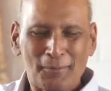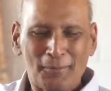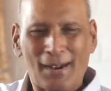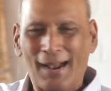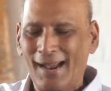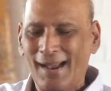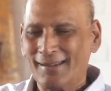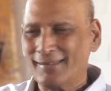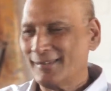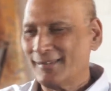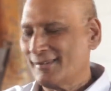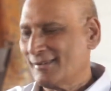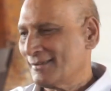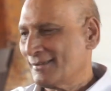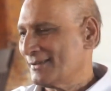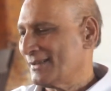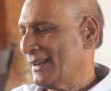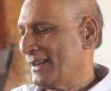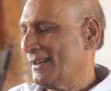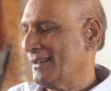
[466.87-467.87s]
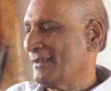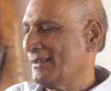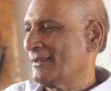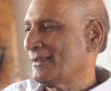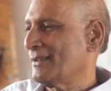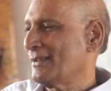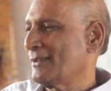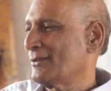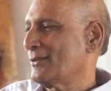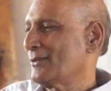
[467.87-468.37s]
But I didn't say
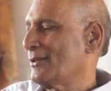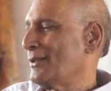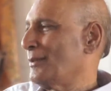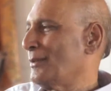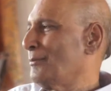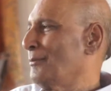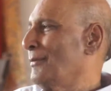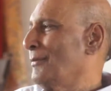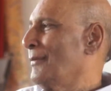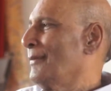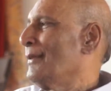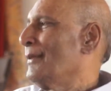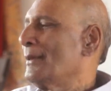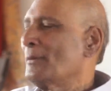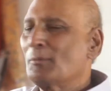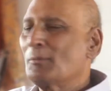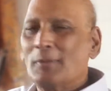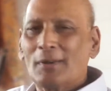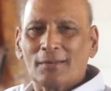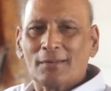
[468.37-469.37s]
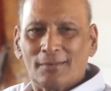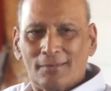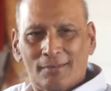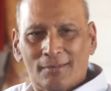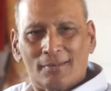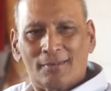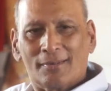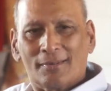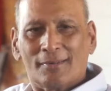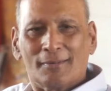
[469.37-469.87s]
anything to him. But
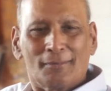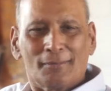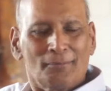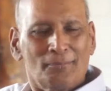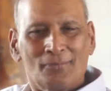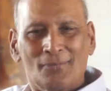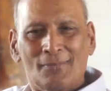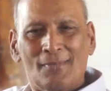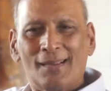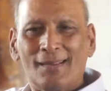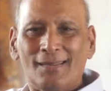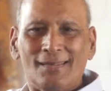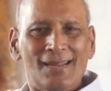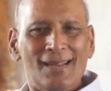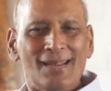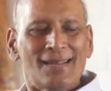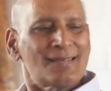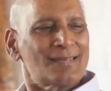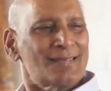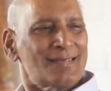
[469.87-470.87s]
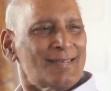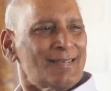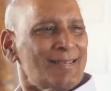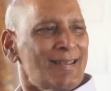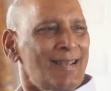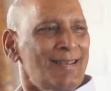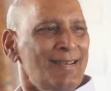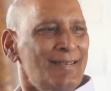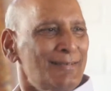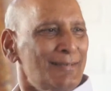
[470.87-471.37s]
yes,
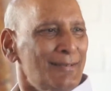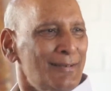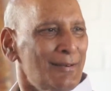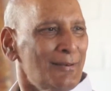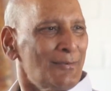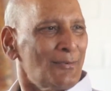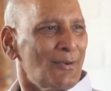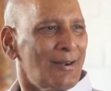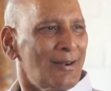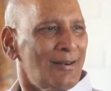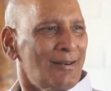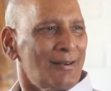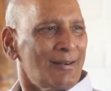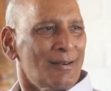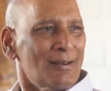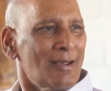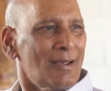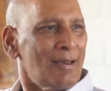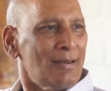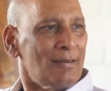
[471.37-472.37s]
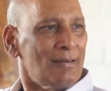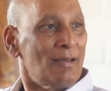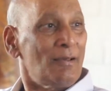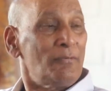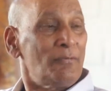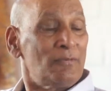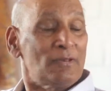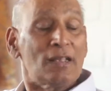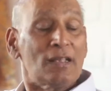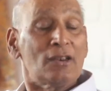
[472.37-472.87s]
there is a reward. And
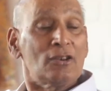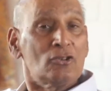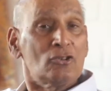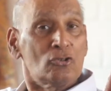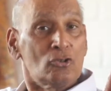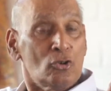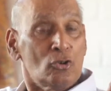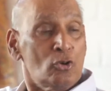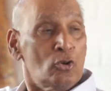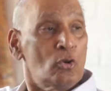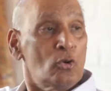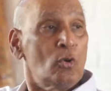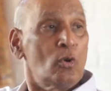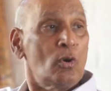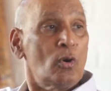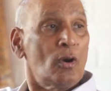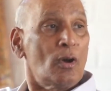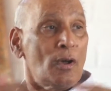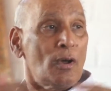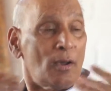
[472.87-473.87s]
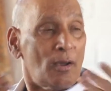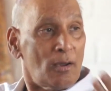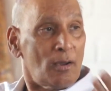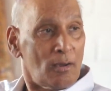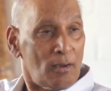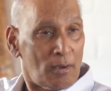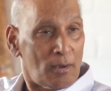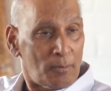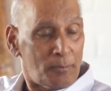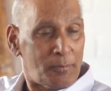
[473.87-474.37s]
if there is no
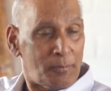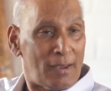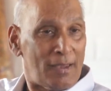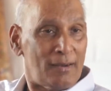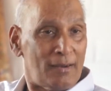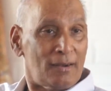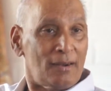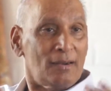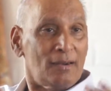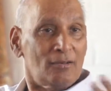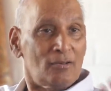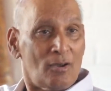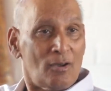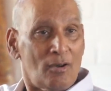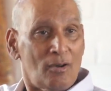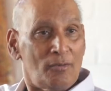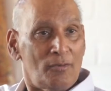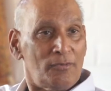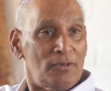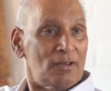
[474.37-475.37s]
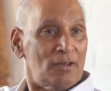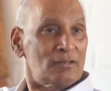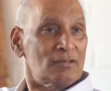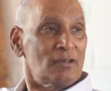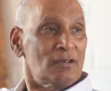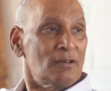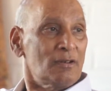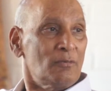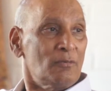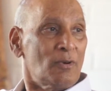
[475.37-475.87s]
apparent, obvious
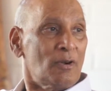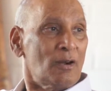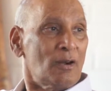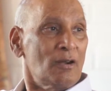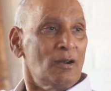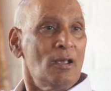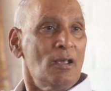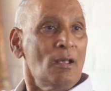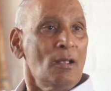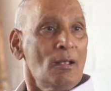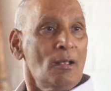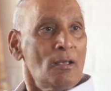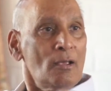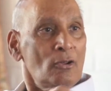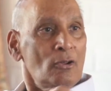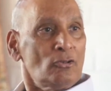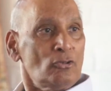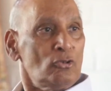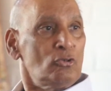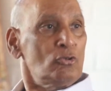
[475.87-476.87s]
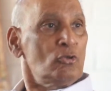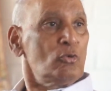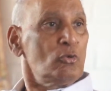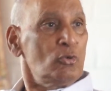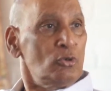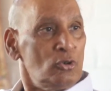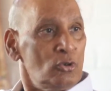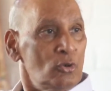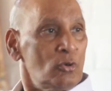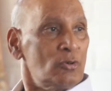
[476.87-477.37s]
reward,
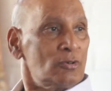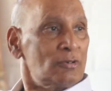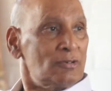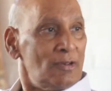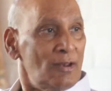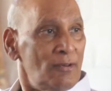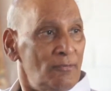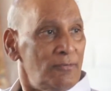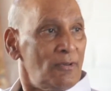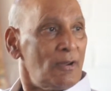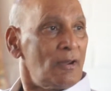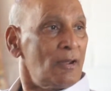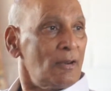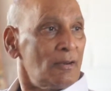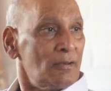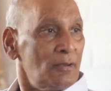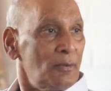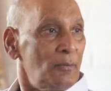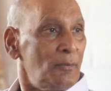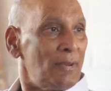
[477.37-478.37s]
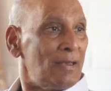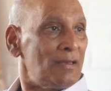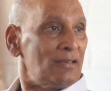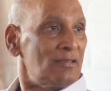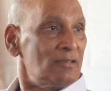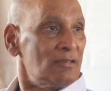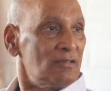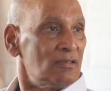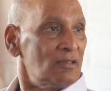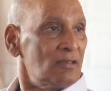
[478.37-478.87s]
you yourself are the
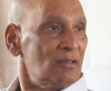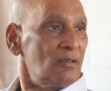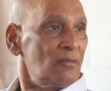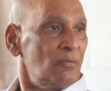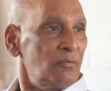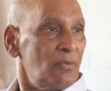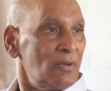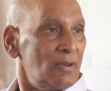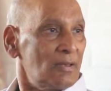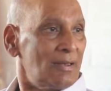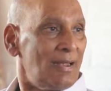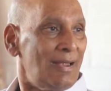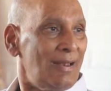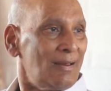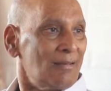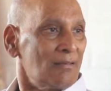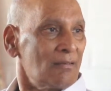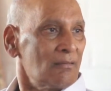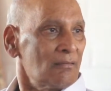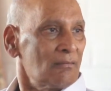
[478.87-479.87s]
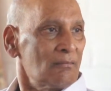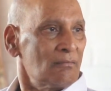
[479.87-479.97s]
best judge for that.